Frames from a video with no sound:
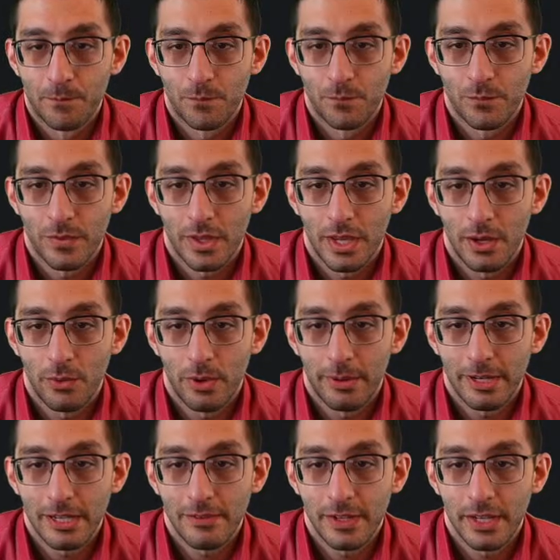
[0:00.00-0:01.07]
Okay, what about
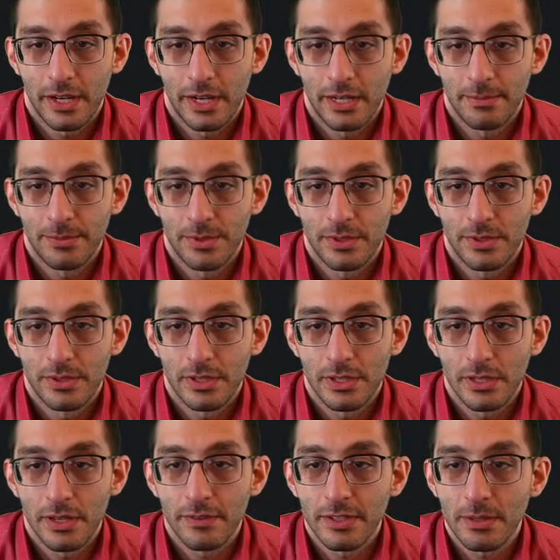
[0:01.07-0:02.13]
giving
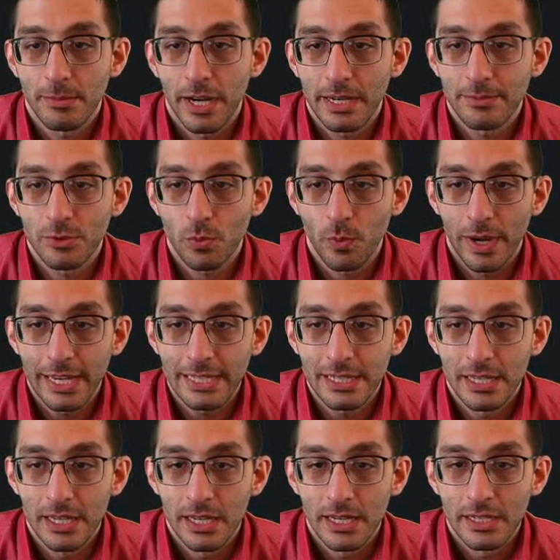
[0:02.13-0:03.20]
some items weight?
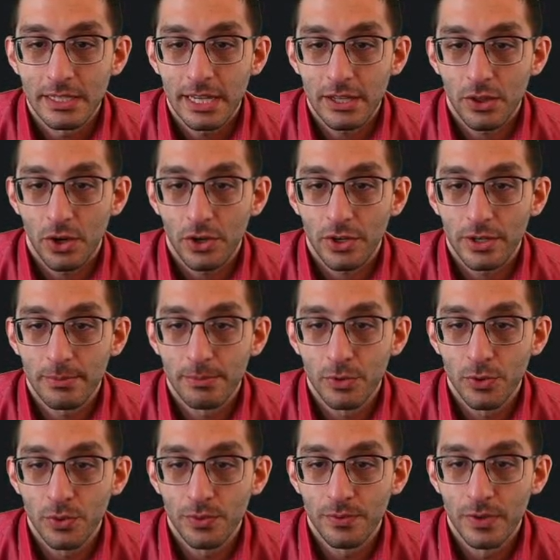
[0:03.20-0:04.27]
Take longer to
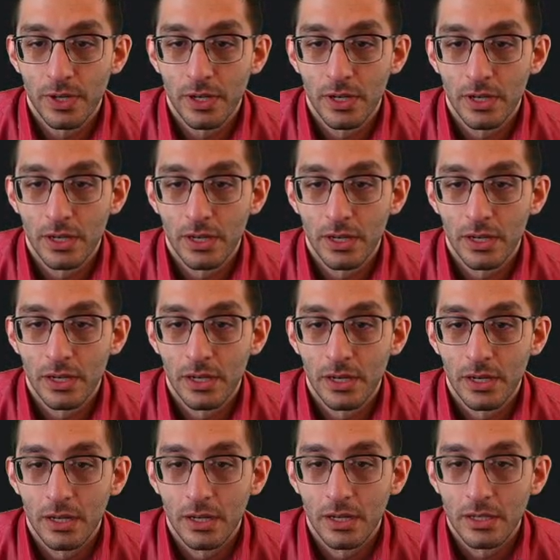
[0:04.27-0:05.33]
move.
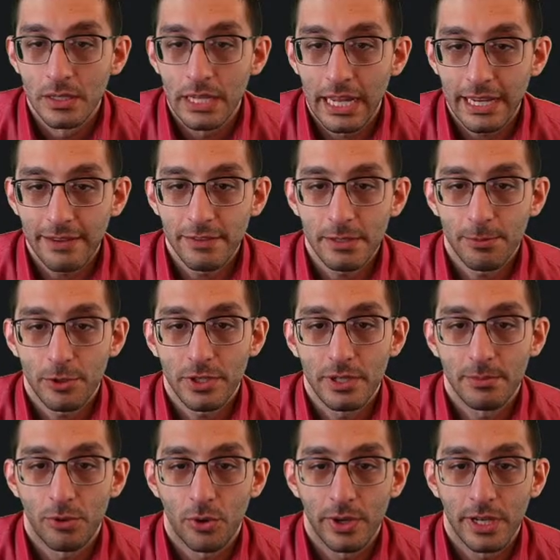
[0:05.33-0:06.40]
Did I give this person a
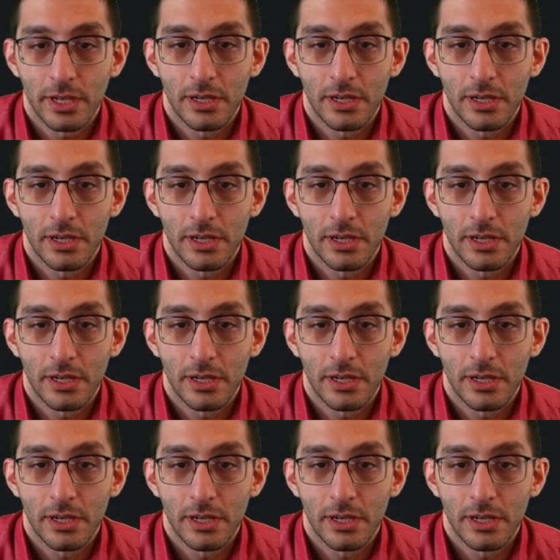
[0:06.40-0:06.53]
point?